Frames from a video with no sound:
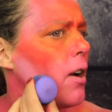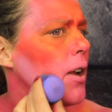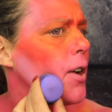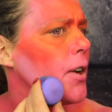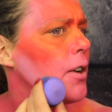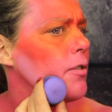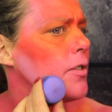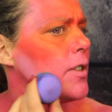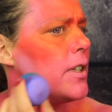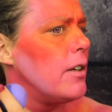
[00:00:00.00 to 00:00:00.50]
a
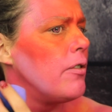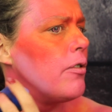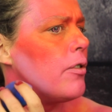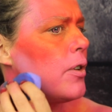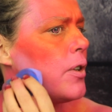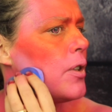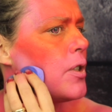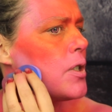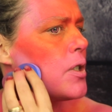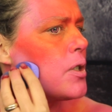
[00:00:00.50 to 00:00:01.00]
lot of
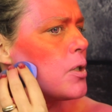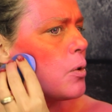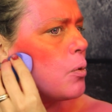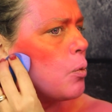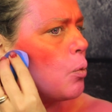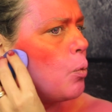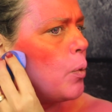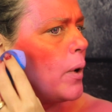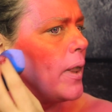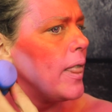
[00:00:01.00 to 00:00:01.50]
difference
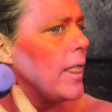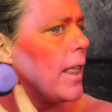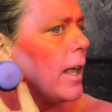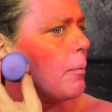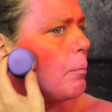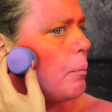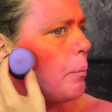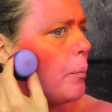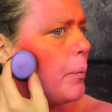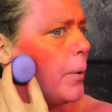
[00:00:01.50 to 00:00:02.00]
with
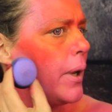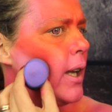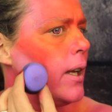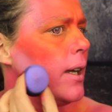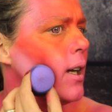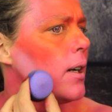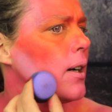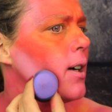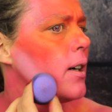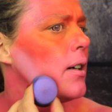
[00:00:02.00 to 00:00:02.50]
that
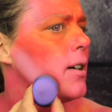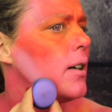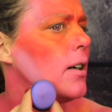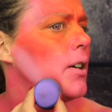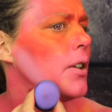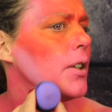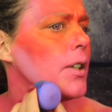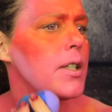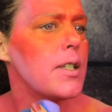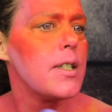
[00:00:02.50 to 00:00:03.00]
pink
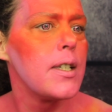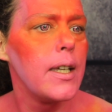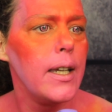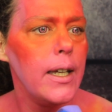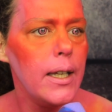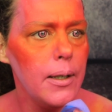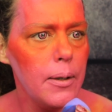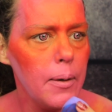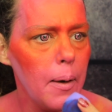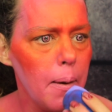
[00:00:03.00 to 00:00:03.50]
on the
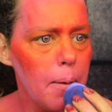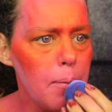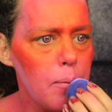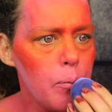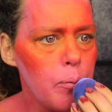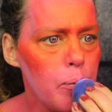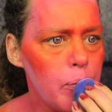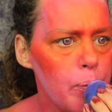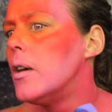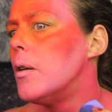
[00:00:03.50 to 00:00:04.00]
skin,
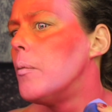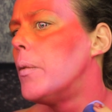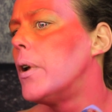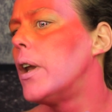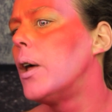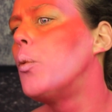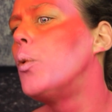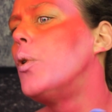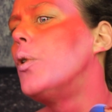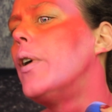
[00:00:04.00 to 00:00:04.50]

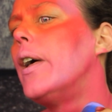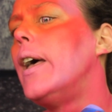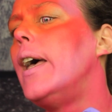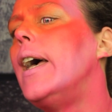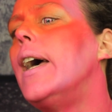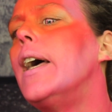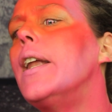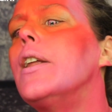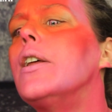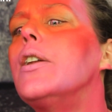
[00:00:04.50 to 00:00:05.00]
but I will
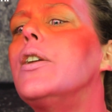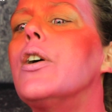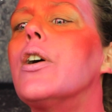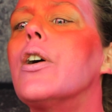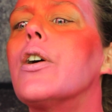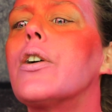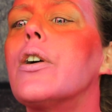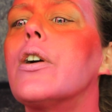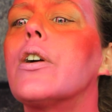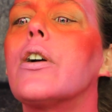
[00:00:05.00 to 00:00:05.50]
add a
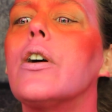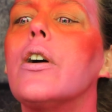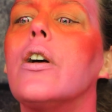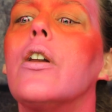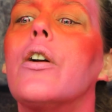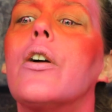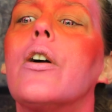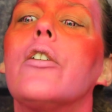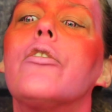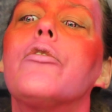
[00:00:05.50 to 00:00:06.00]
darker
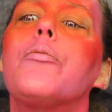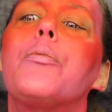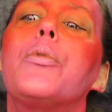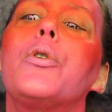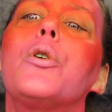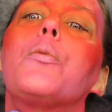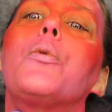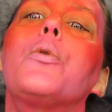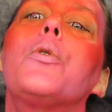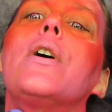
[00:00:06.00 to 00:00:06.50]
color of
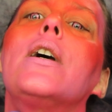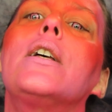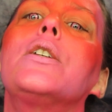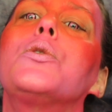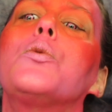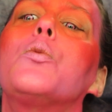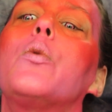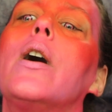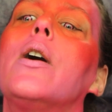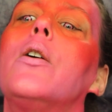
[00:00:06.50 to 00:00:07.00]
purple
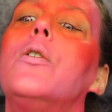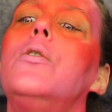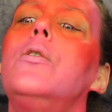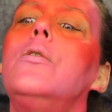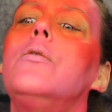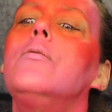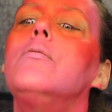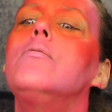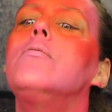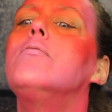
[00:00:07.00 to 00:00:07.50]
as
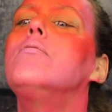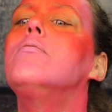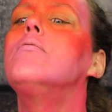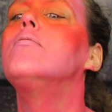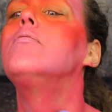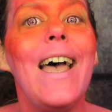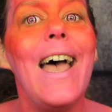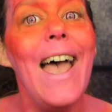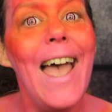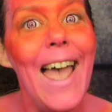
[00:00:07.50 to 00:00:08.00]
well.
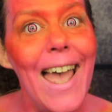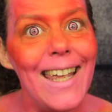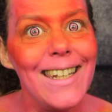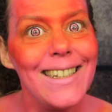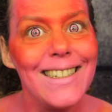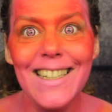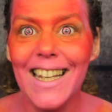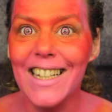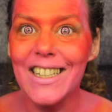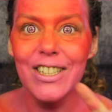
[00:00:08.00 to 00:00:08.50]

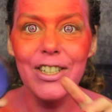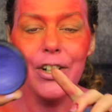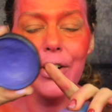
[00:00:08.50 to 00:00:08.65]
And that